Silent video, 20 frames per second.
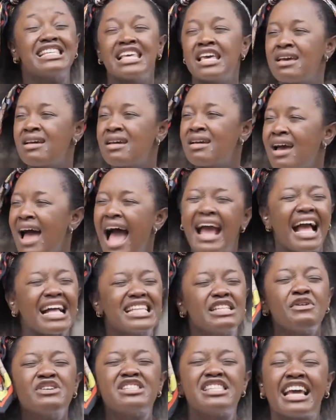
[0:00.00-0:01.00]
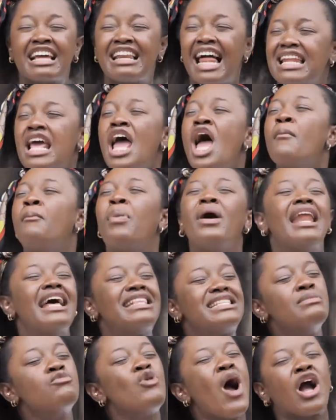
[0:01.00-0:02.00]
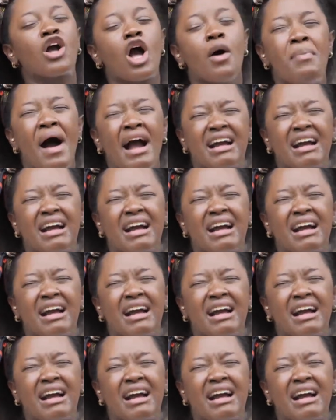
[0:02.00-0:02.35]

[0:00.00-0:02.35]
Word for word: see? I can't even see clearly. But let him go and come